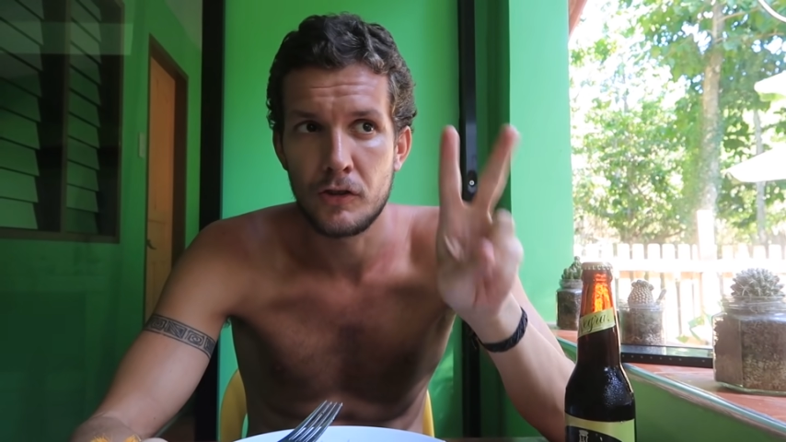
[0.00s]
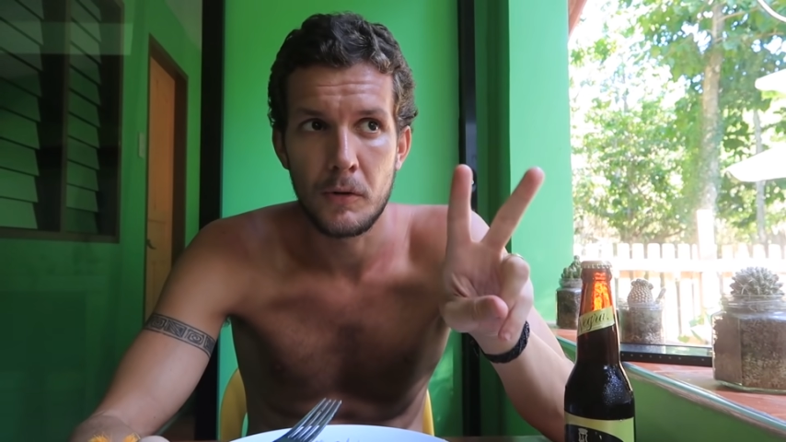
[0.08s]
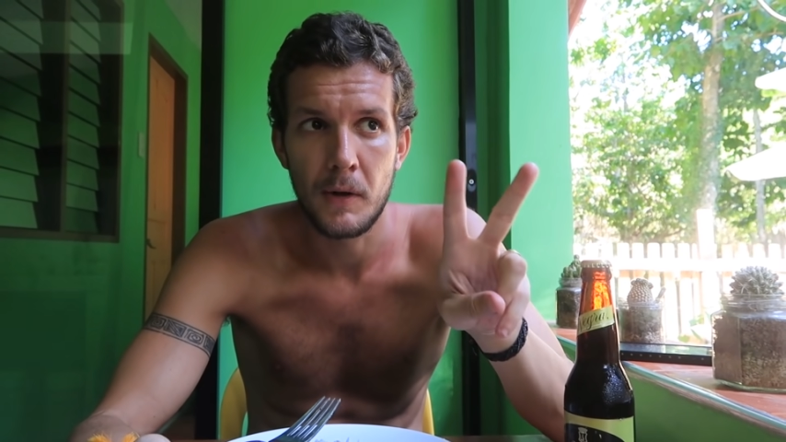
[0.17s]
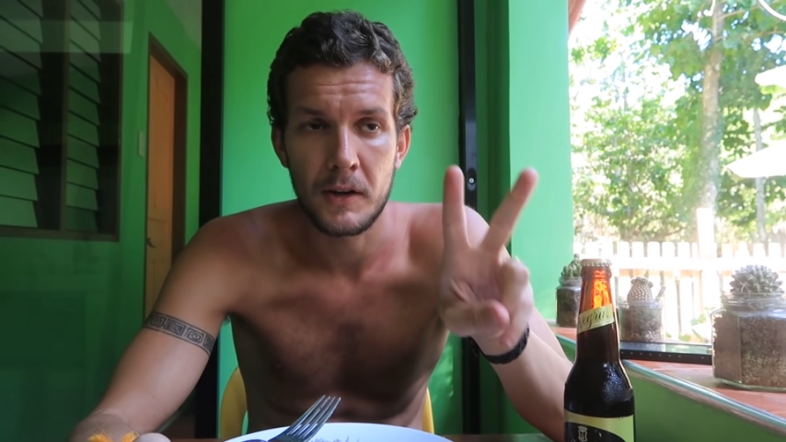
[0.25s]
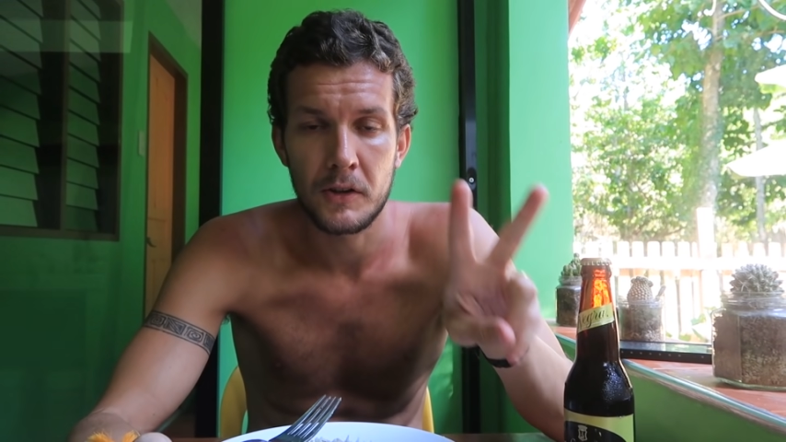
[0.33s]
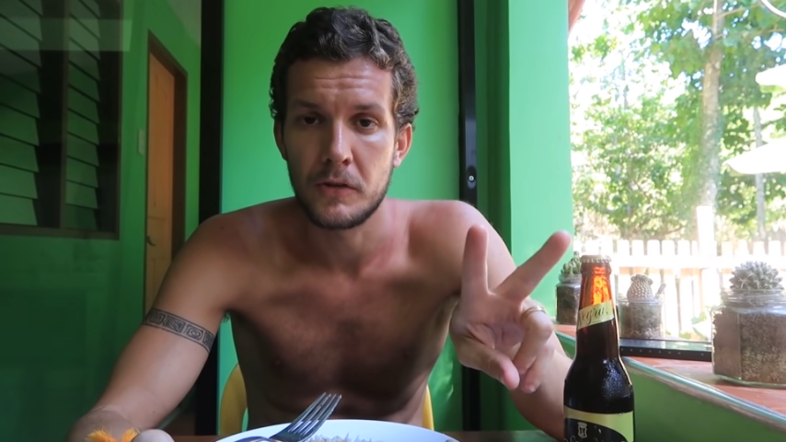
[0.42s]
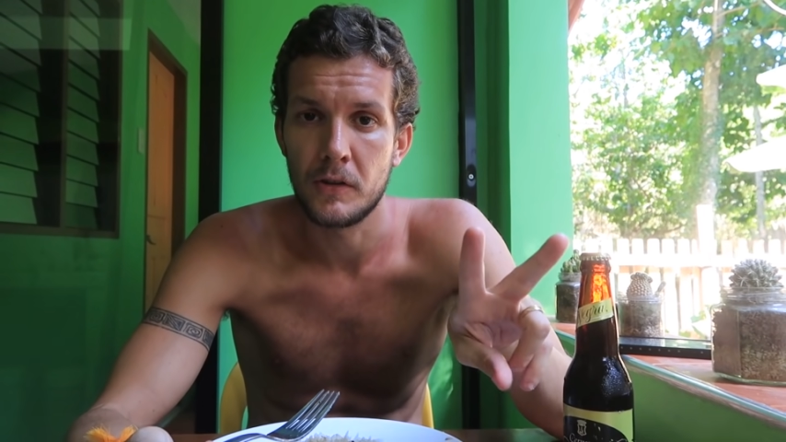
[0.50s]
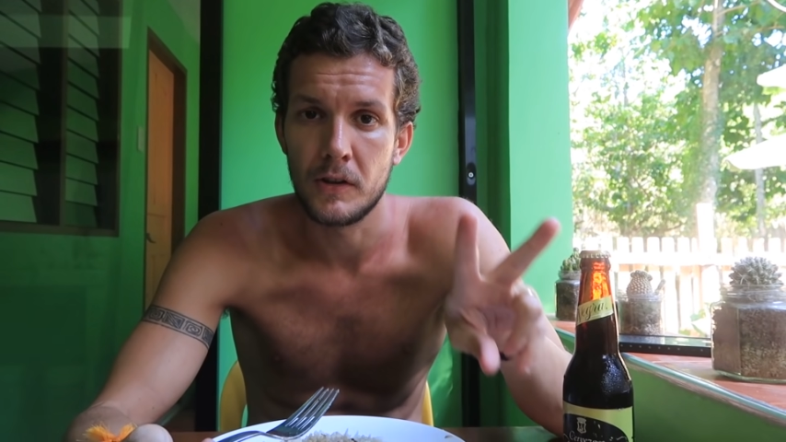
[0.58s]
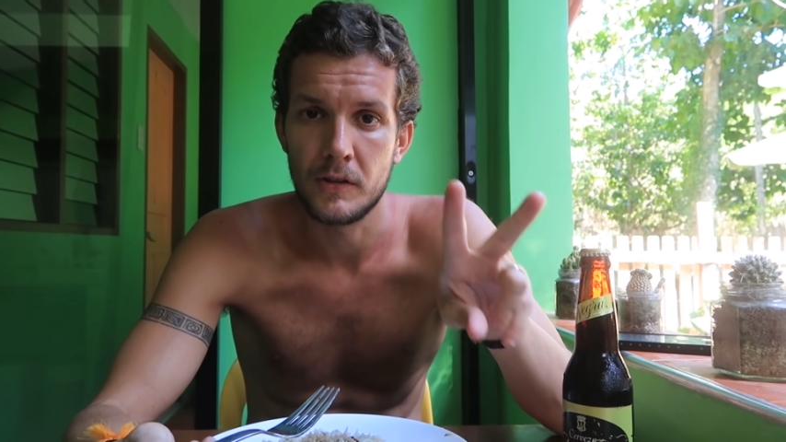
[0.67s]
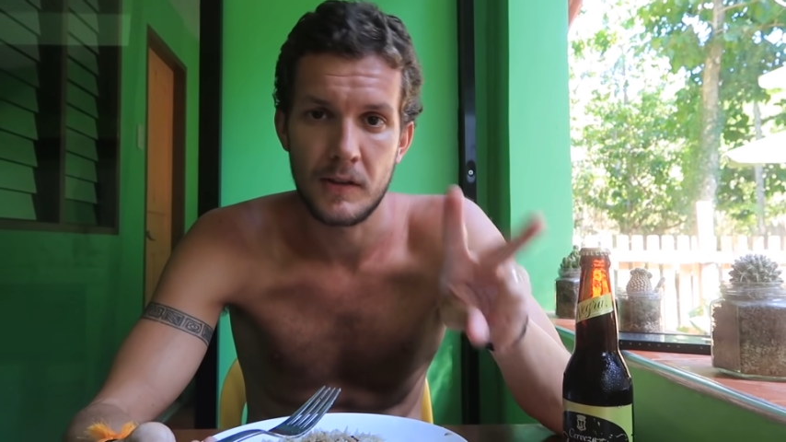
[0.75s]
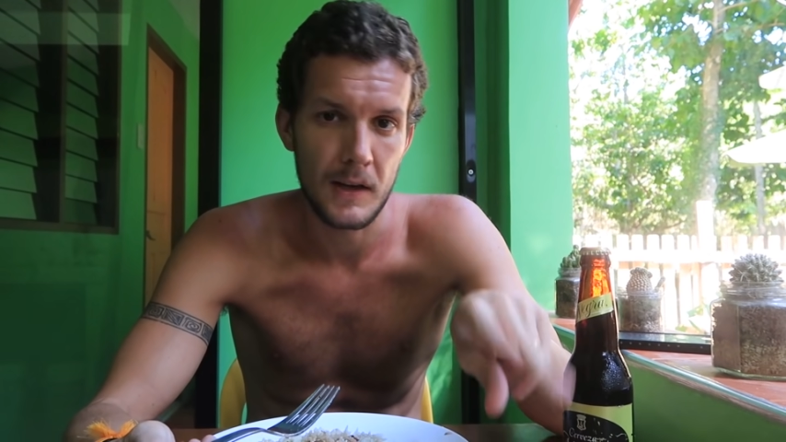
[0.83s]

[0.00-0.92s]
2 extra